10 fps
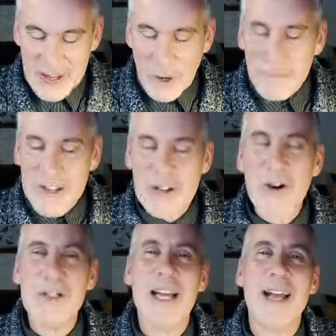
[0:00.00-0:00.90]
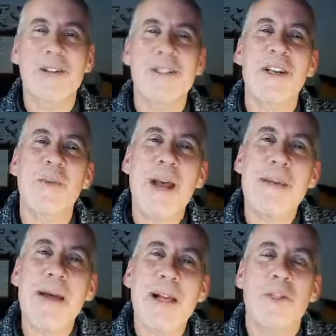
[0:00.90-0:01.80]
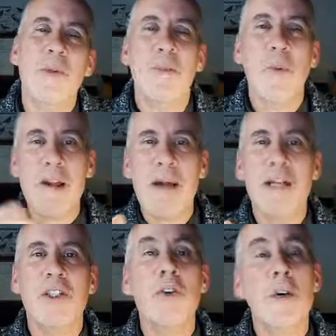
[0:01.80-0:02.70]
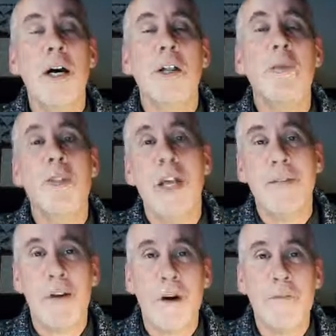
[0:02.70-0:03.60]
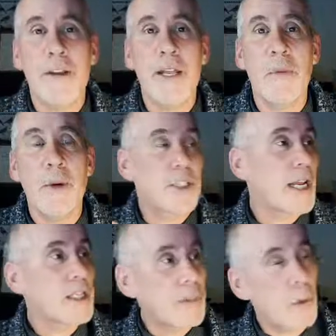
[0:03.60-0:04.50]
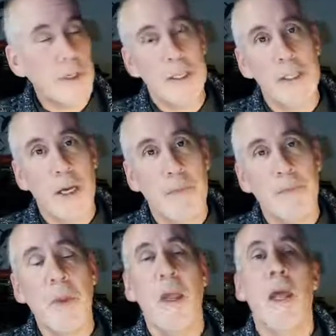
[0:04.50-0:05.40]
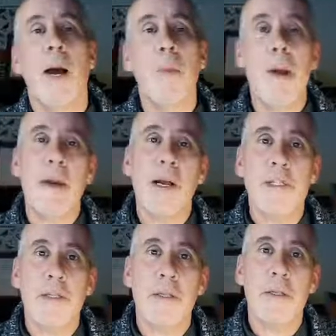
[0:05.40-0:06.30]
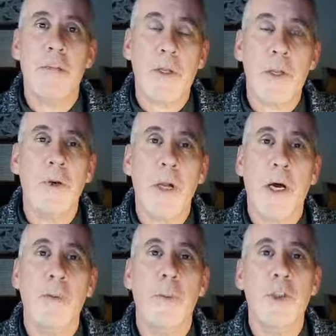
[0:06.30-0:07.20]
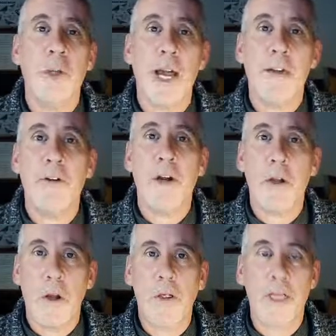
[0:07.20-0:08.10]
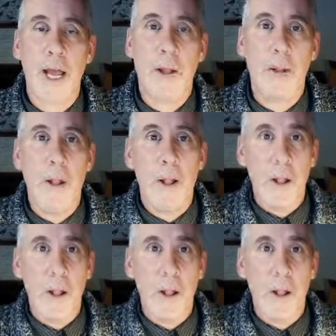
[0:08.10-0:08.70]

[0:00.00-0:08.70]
coffee and cocktails. So whereabouts would whereabouts in your garden would you have a coffee, which gets the morning sun, and whereabouts in the in your garden would you have a cocktail,